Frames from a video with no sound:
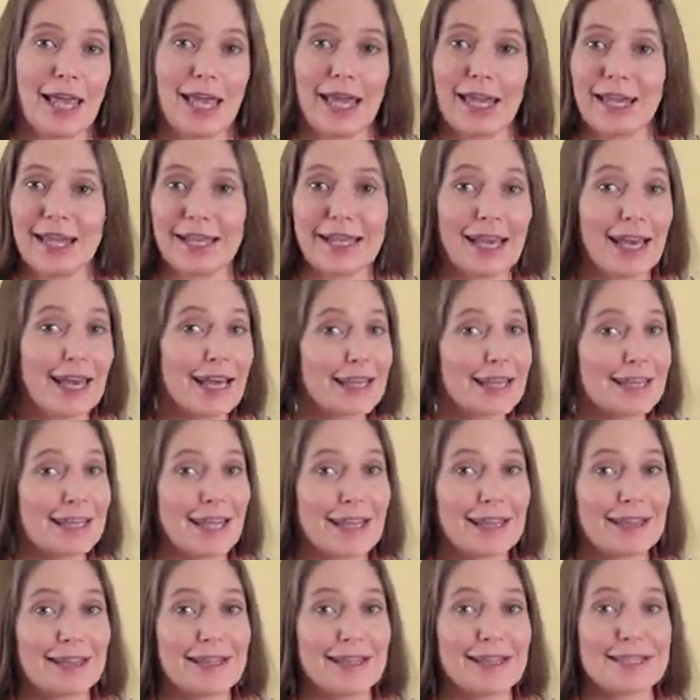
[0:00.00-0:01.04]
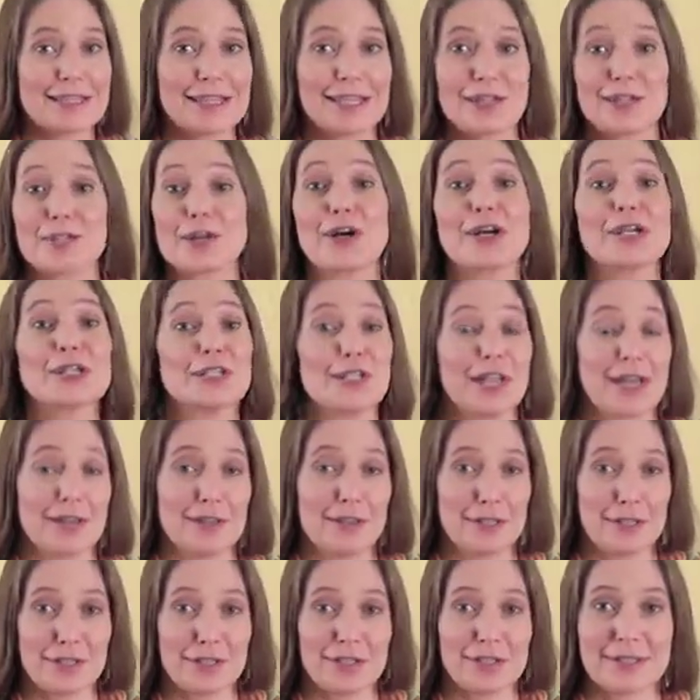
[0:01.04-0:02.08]
And I get that these things are
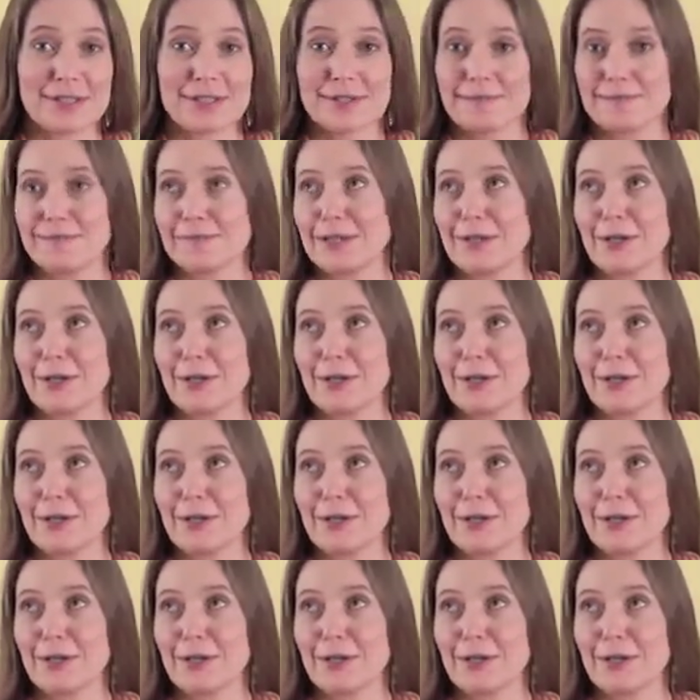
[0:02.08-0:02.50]
challenges,